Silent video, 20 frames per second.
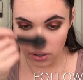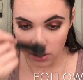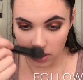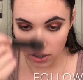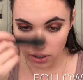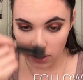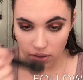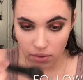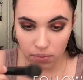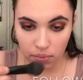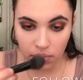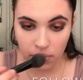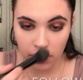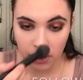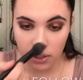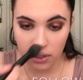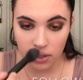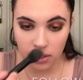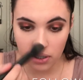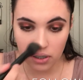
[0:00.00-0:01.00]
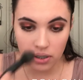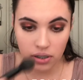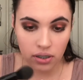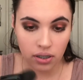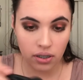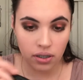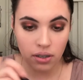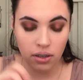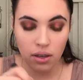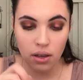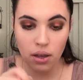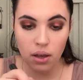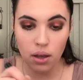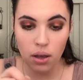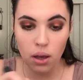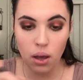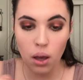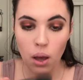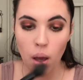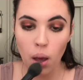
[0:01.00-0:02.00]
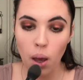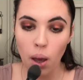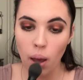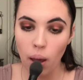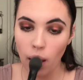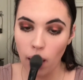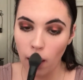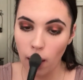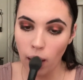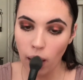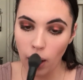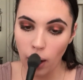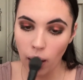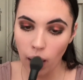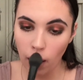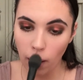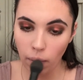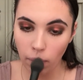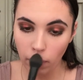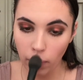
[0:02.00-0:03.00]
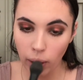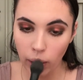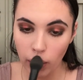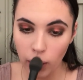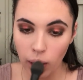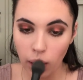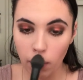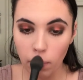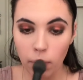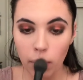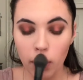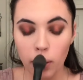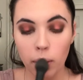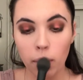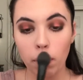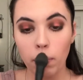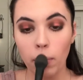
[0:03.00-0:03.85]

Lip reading: down the bridge, and my Cupid's